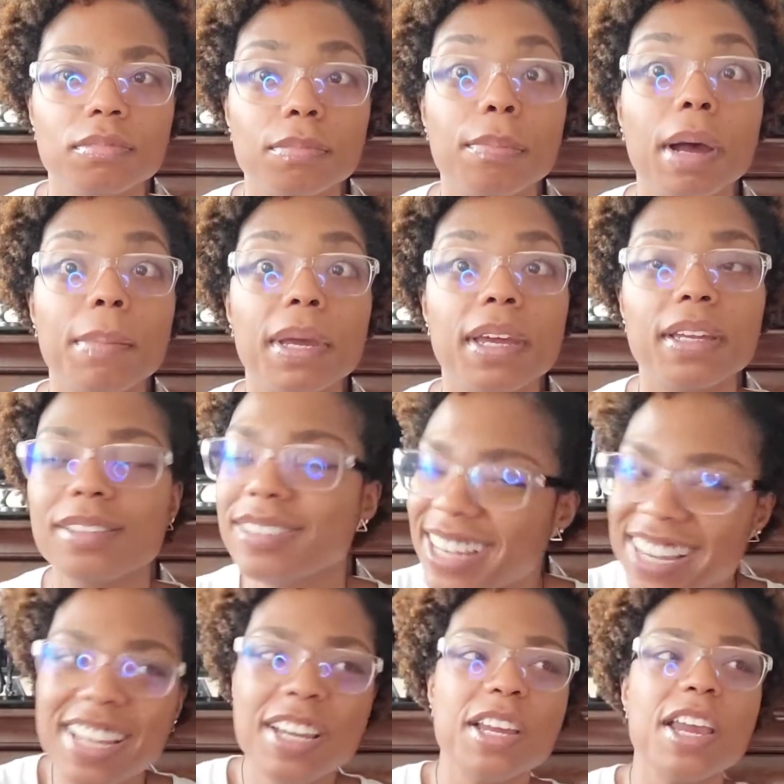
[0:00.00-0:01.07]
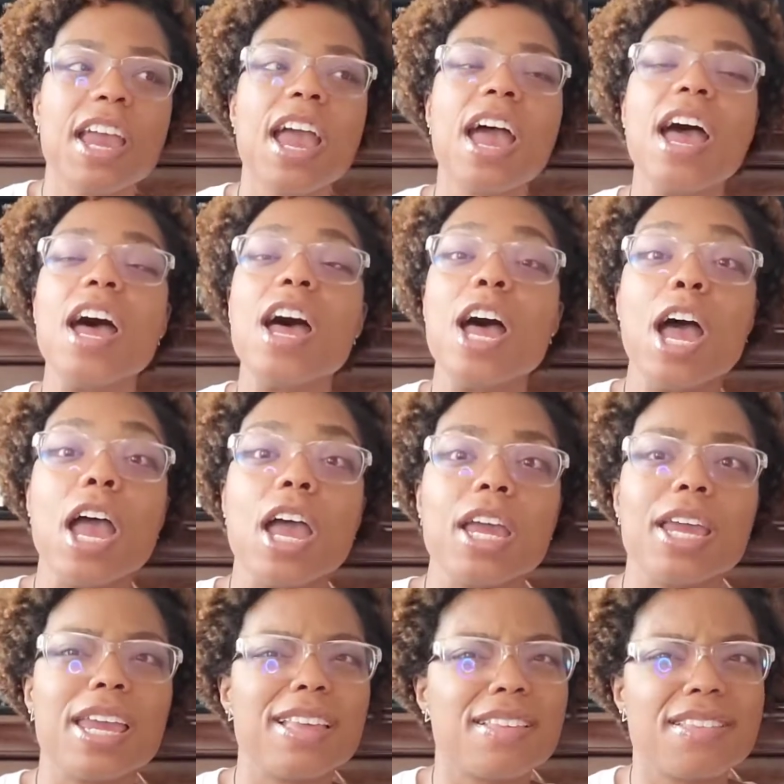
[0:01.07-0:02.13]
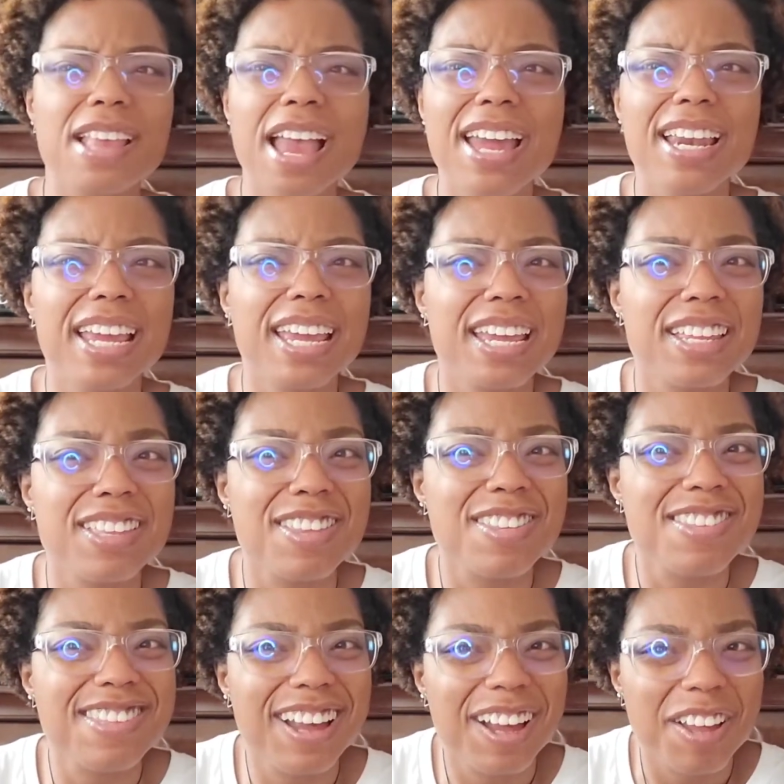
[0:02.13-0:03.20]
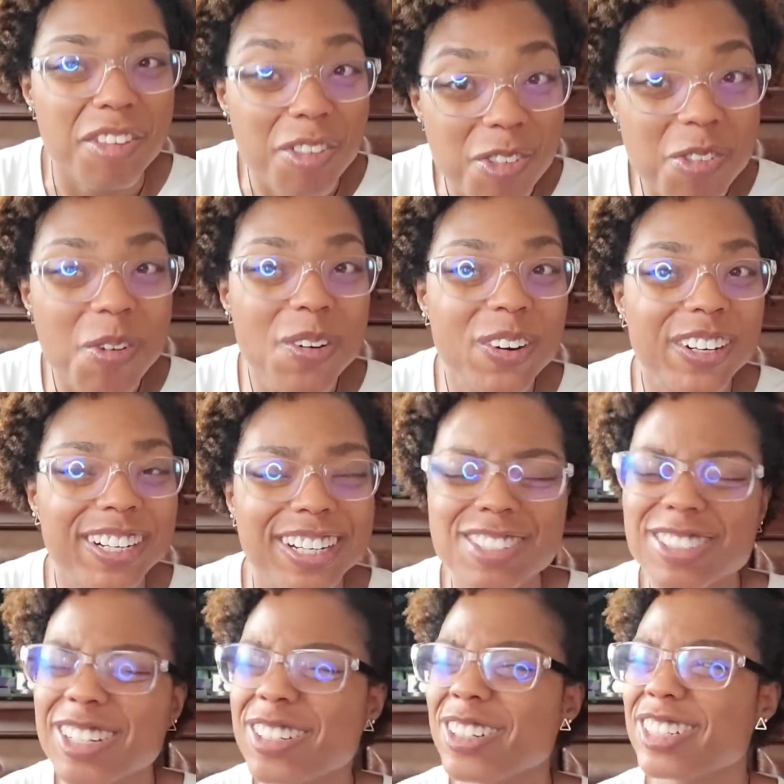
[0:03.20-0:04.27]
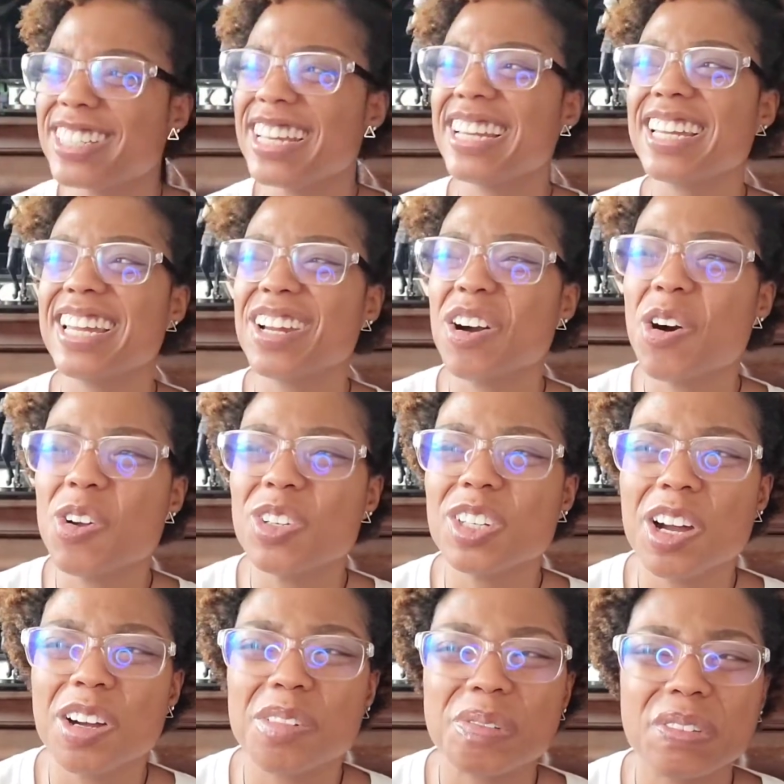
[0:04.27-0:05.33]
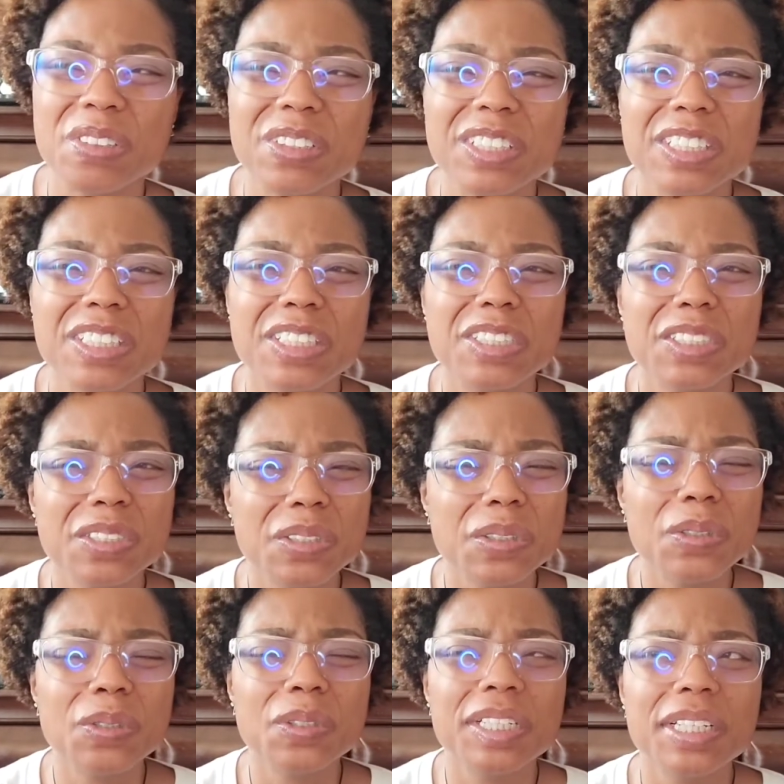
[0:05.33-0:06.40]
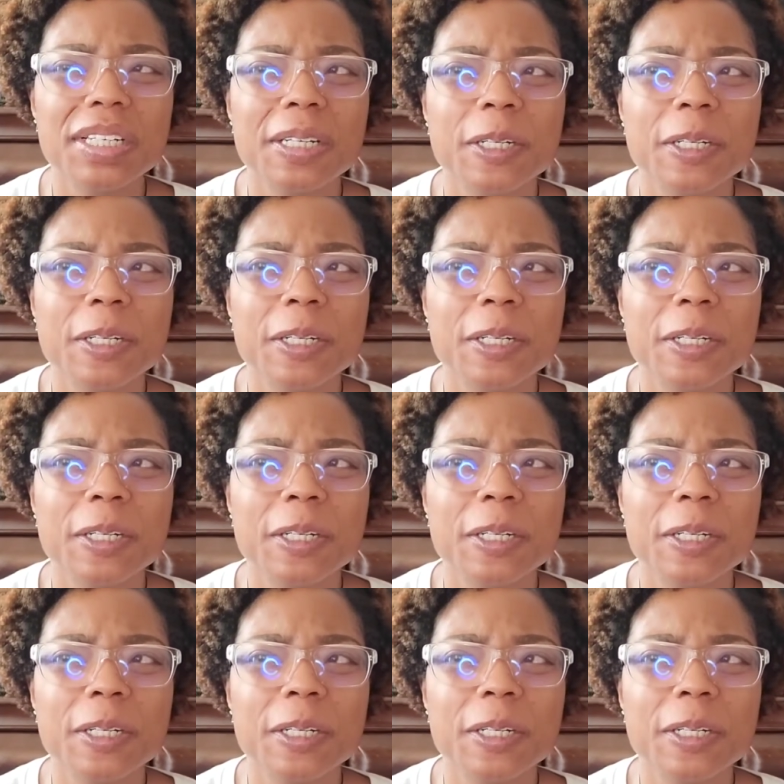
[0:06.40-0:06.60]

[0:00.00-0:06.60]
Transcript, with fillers: my bad. Instead, it's a sword. So you're thinking, hold on, for a dude